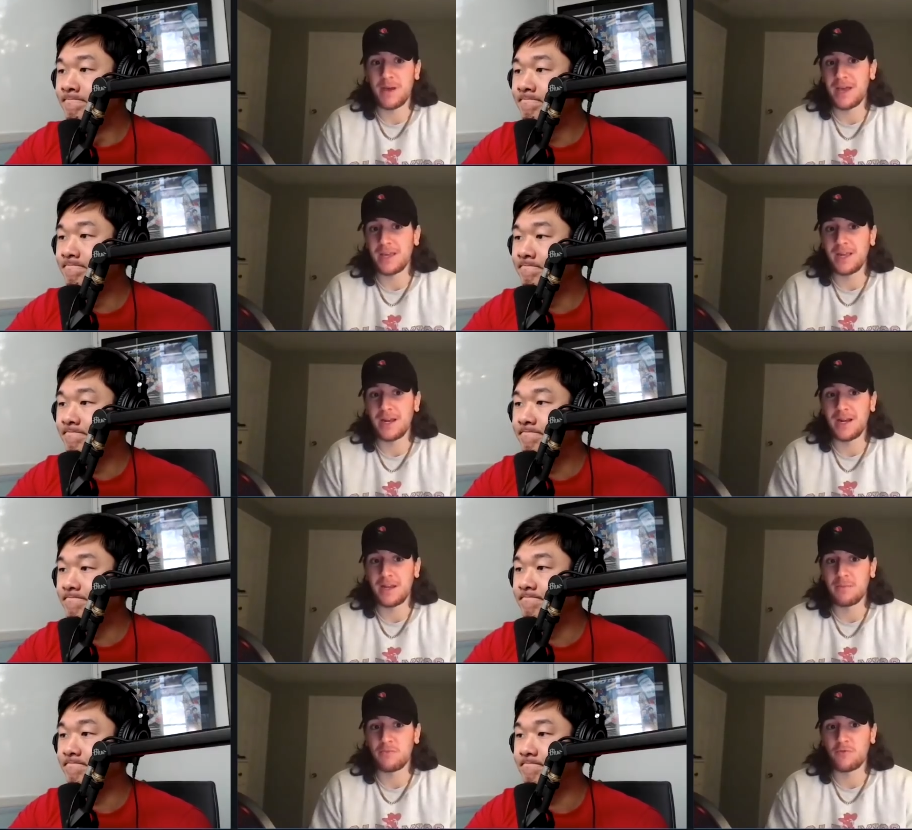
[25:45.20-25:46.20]
Speaker 1: buying in
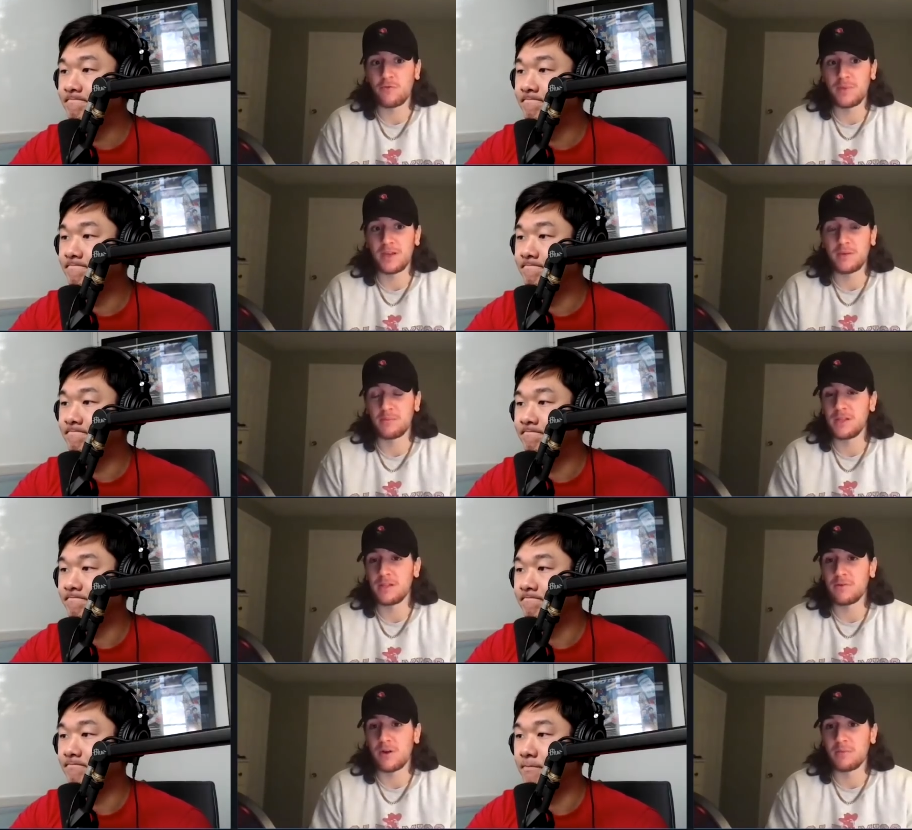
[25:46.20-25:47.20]
on and prove me
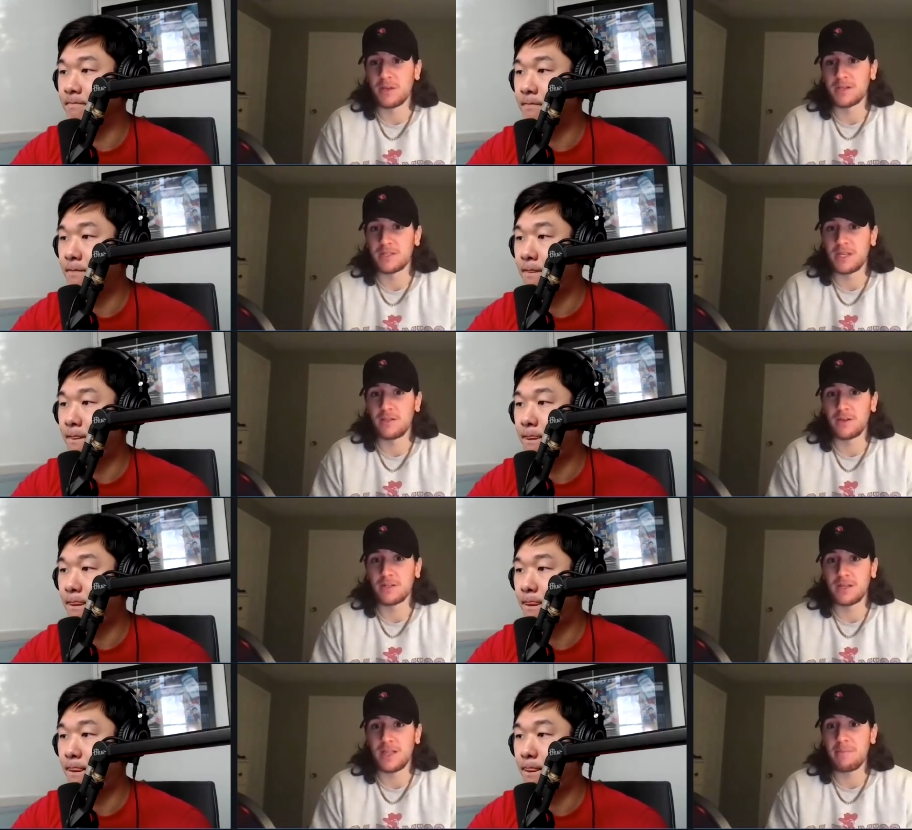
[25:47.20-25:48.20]
completely mm-hmm. wrong because he
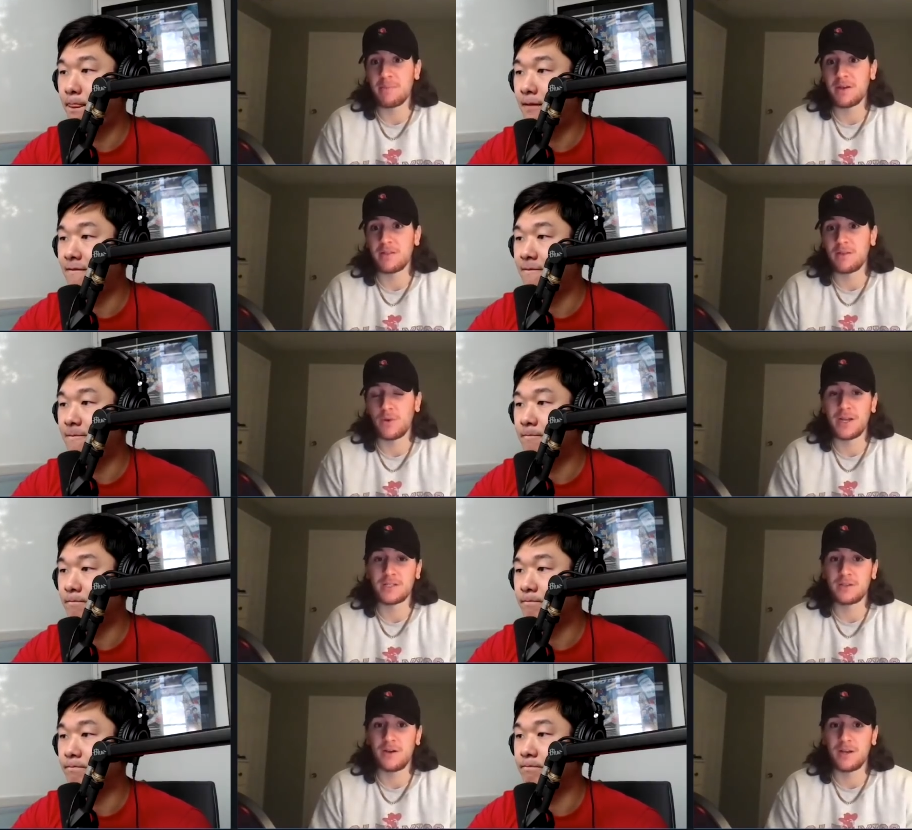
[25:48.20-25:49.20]
looked a lot better than what I
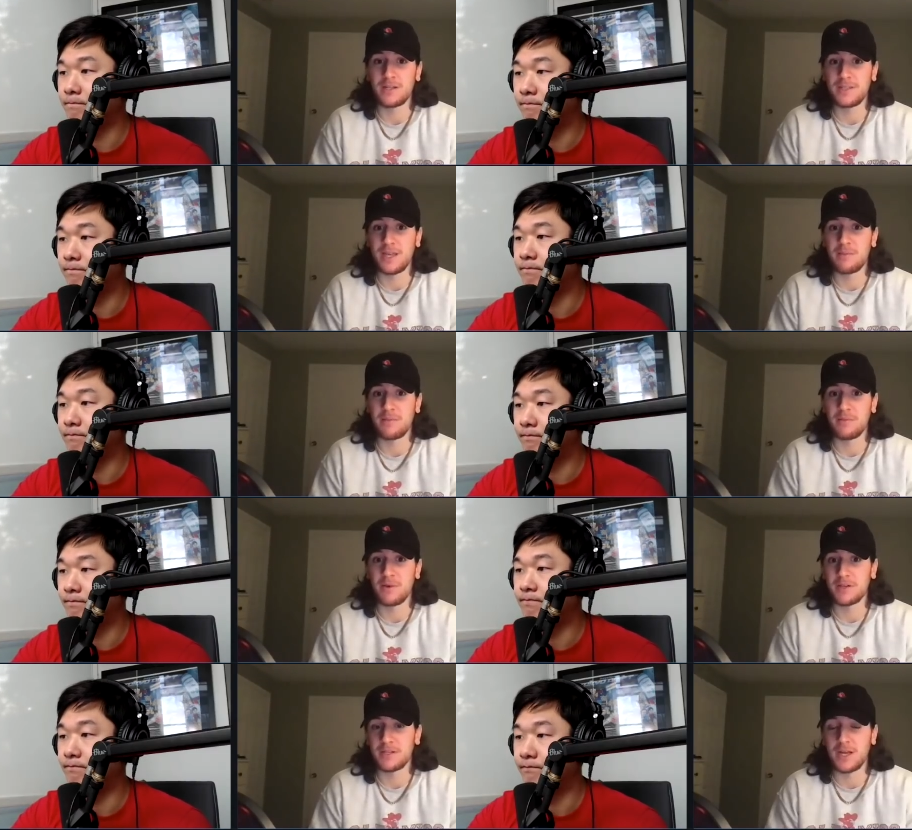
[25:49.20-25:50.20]
saw on his tape in
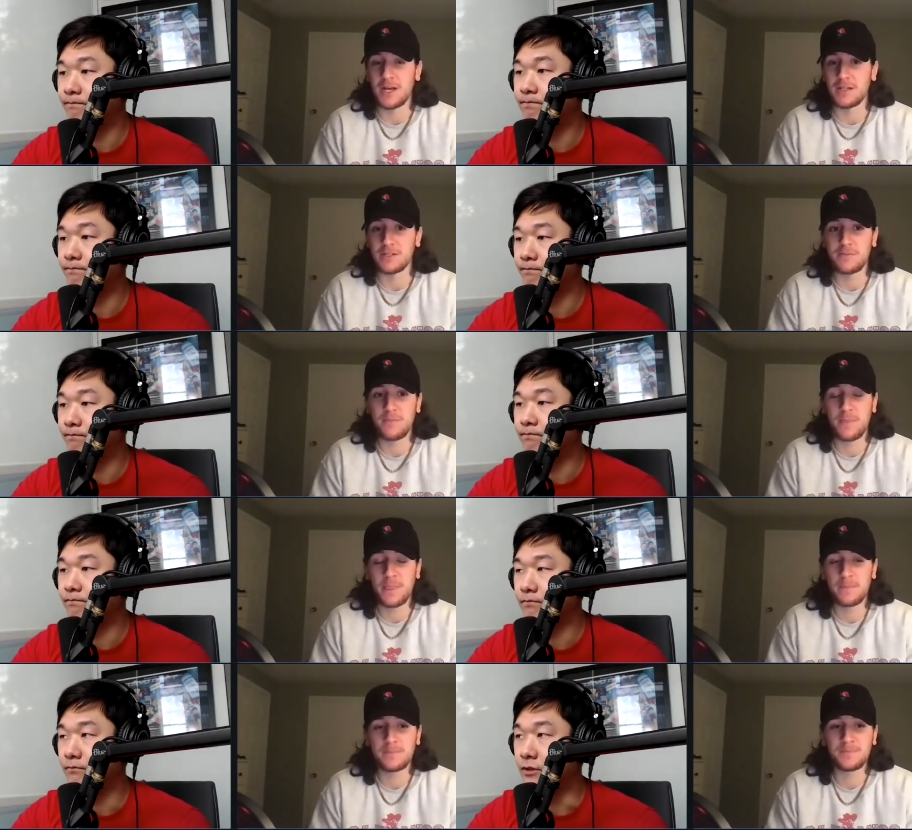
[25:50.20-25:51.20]
Boston College.
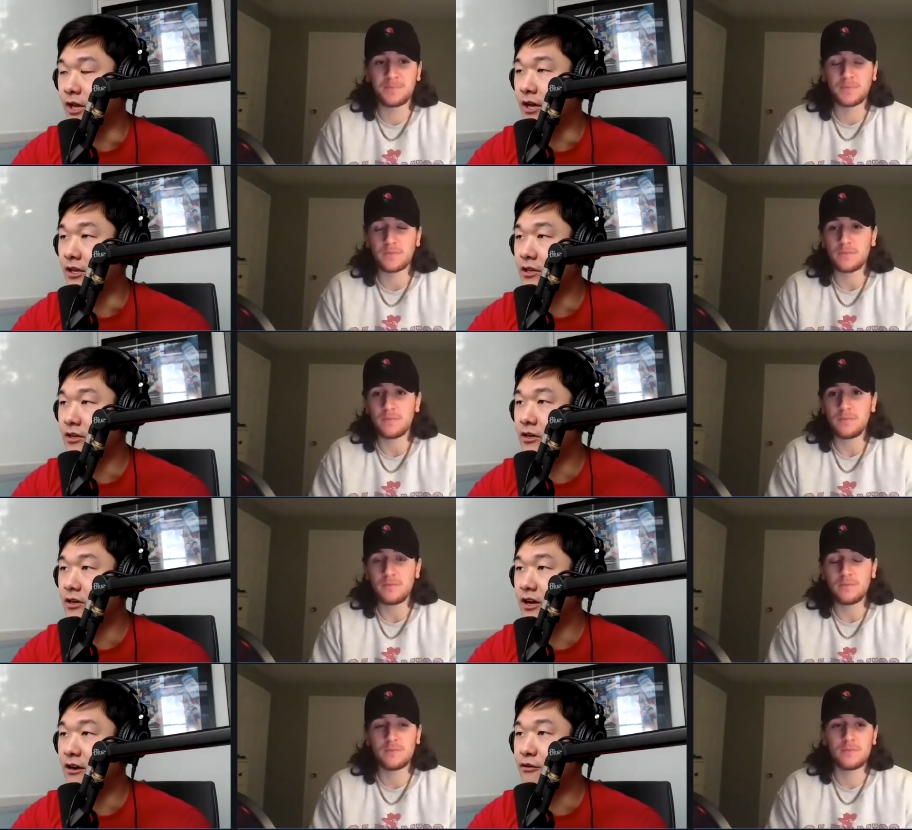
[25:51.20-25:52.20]
Speaker 2: Yeah, he,
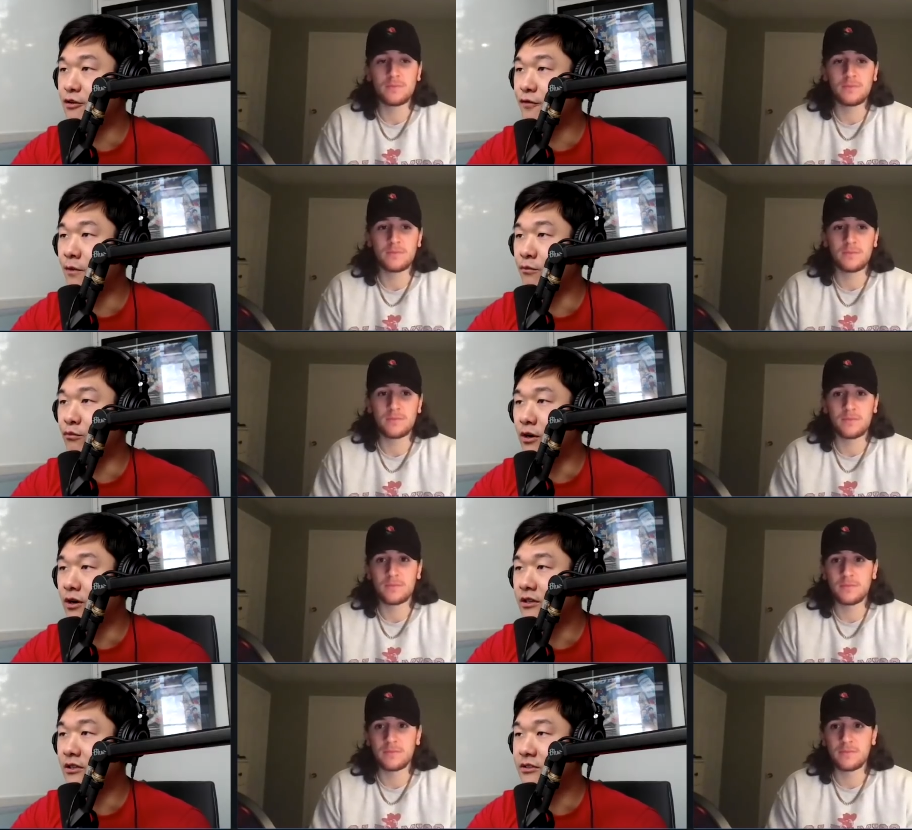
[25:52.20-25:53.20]
uh, I don't know if I'm
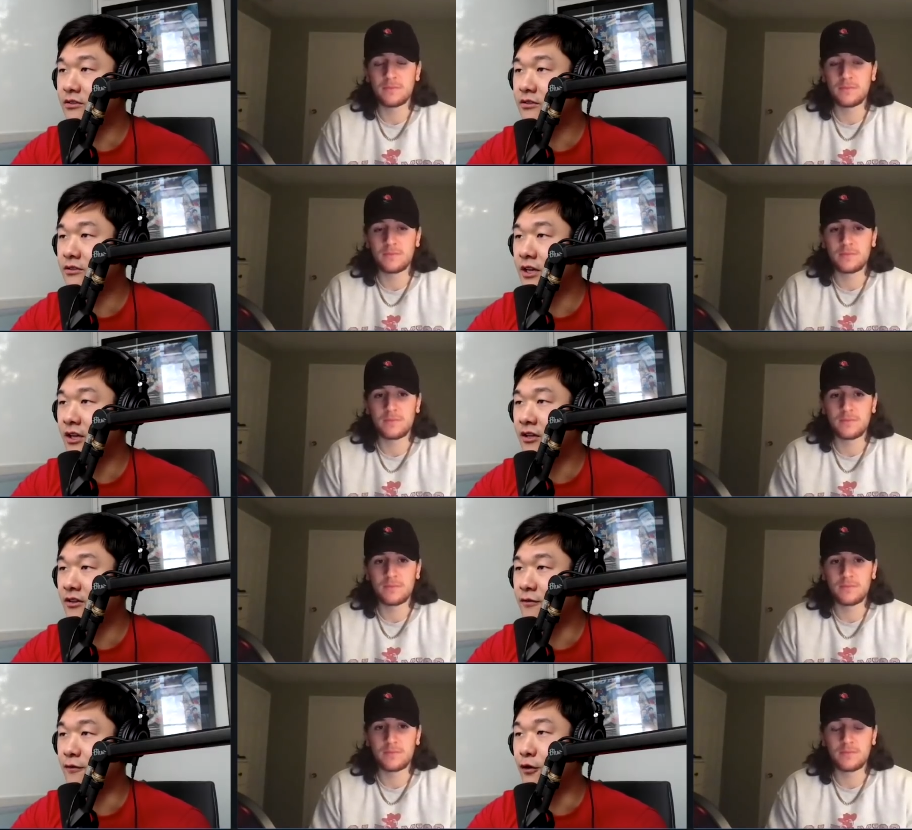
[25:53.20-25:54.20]
ready to take
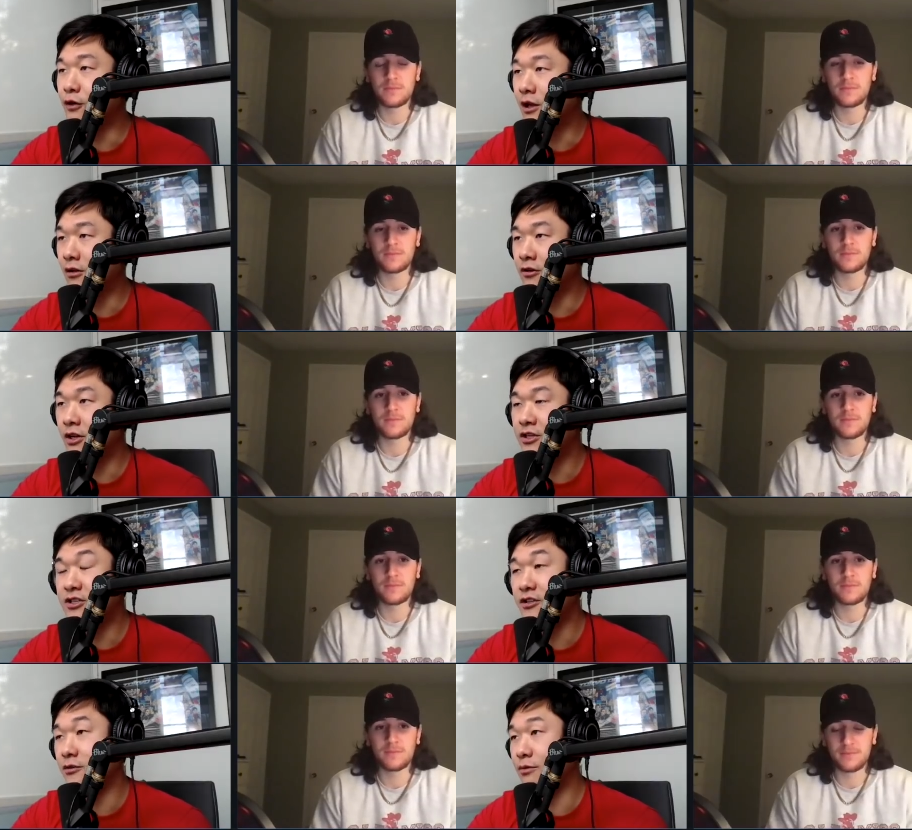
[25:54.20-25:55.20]
the full L on AJ
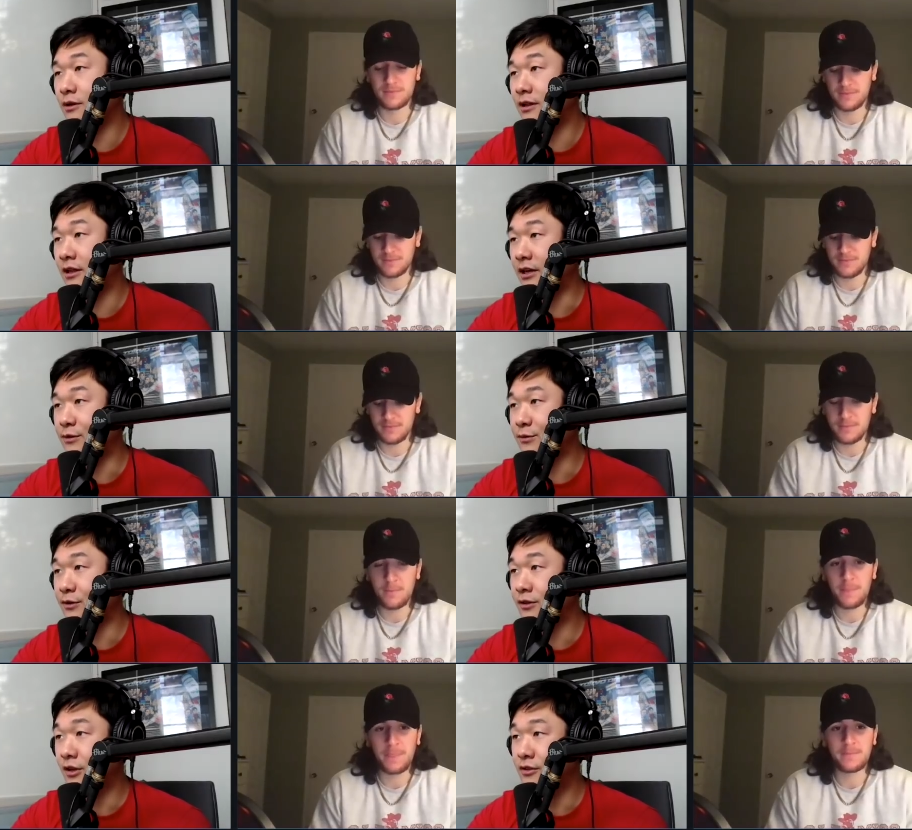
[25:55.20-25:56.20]
Dillon, but I, like I
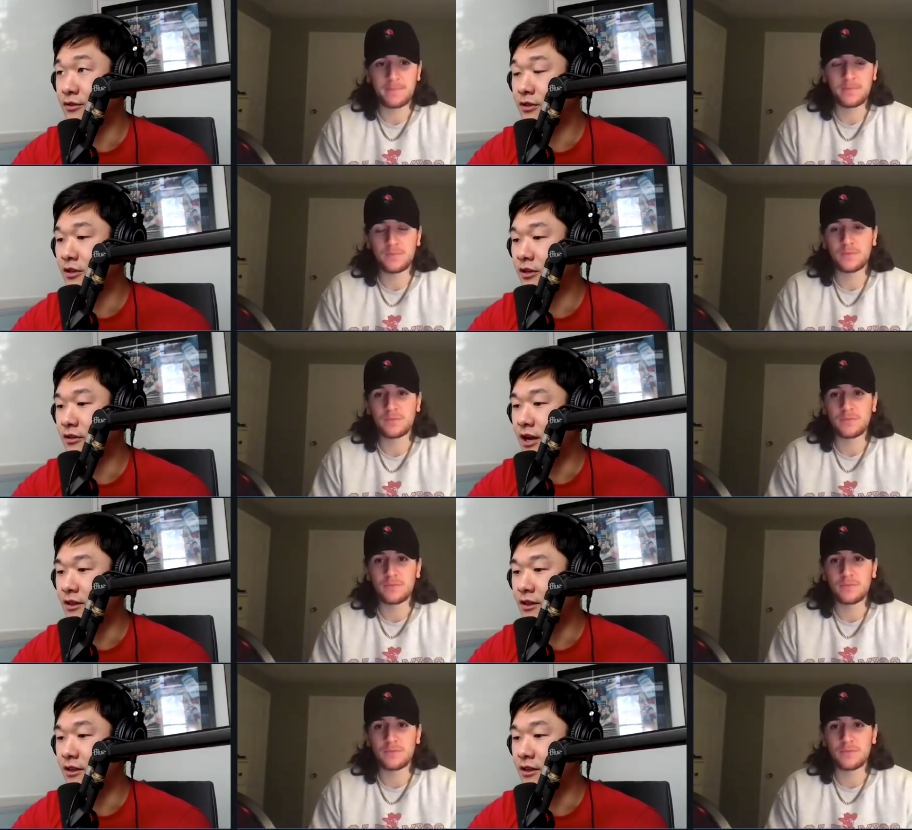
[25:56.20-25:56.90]
tweeted it yesterday, like I